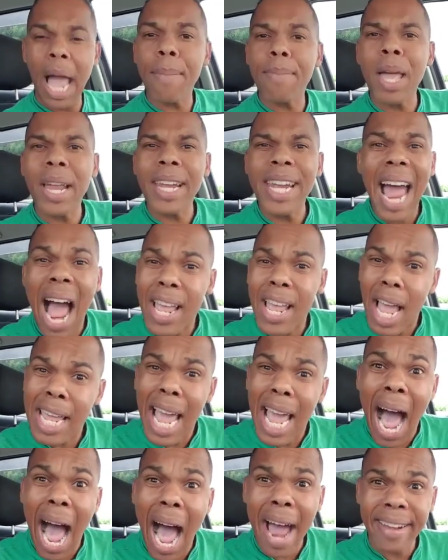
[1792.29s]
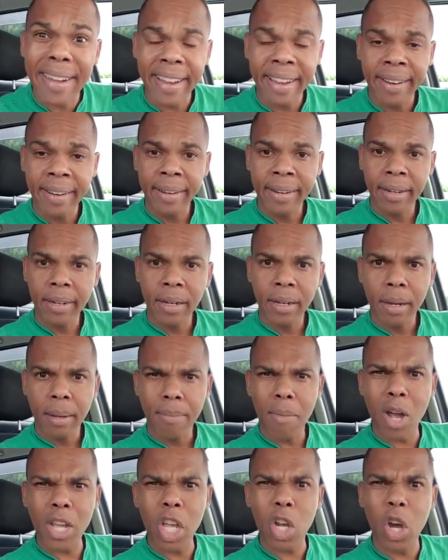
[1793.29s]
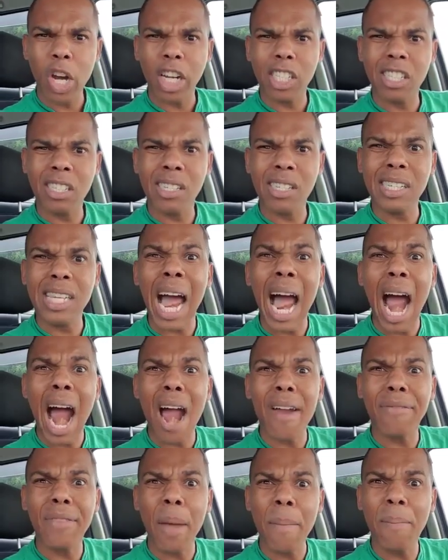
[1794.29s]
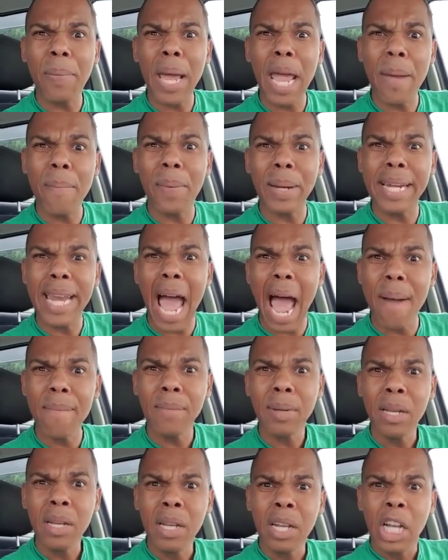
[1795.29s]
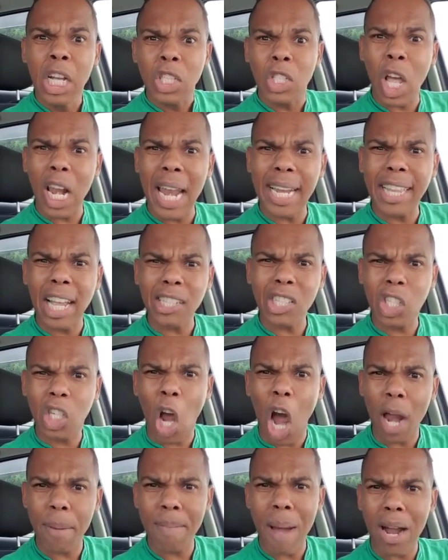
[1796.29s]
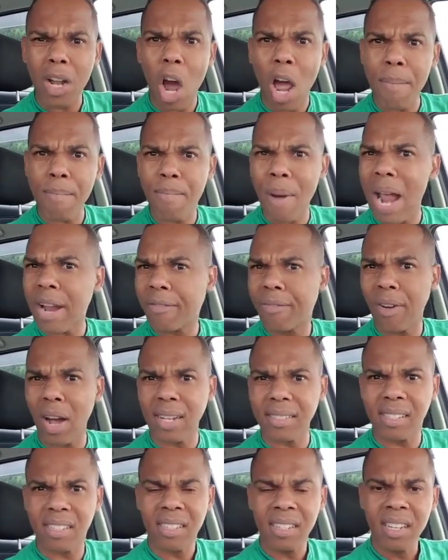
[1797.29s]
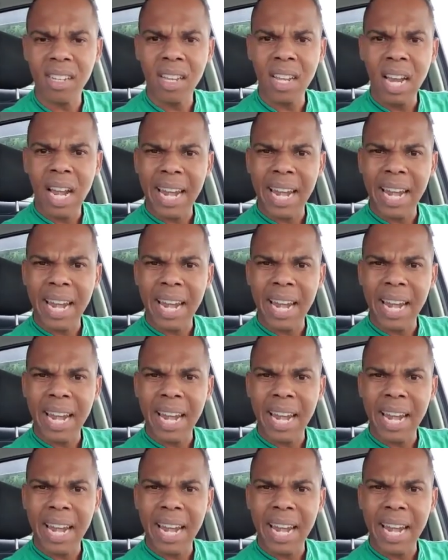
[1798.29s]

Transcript: Them not die your yard. Oh, you're going to starve the people them. So let us cut back on breakfast.